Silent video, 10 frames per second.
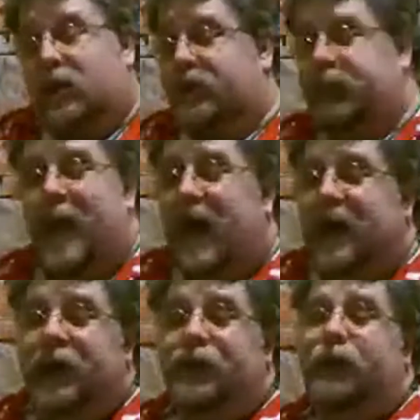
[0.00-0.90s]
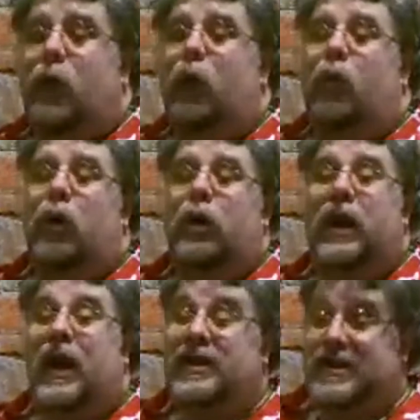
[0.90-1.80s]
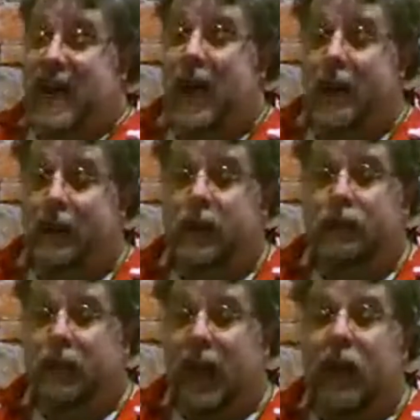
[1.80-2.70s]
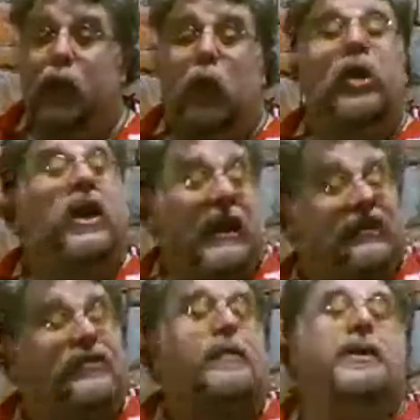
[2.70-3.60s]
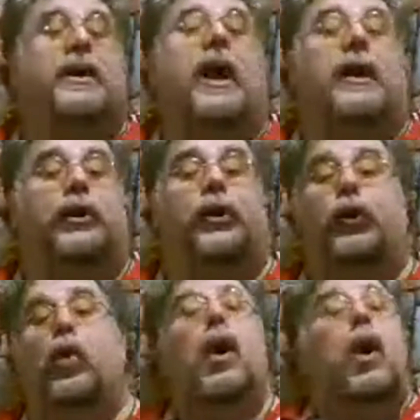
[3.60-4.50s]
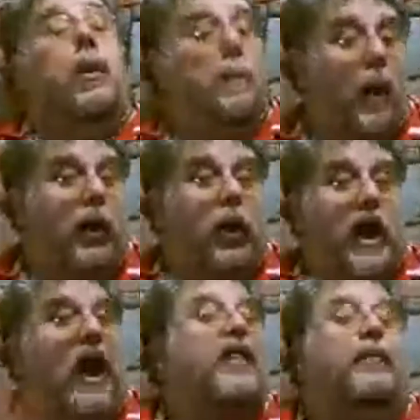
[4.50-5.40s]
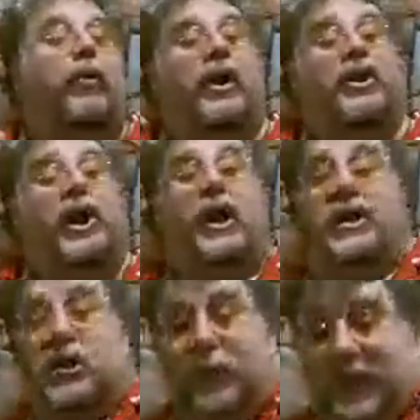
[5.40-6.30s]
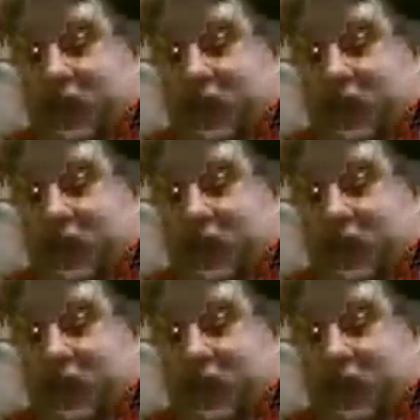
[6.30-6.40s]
Spanish footwork and Italian blade work is something I can do, but your calibration has to be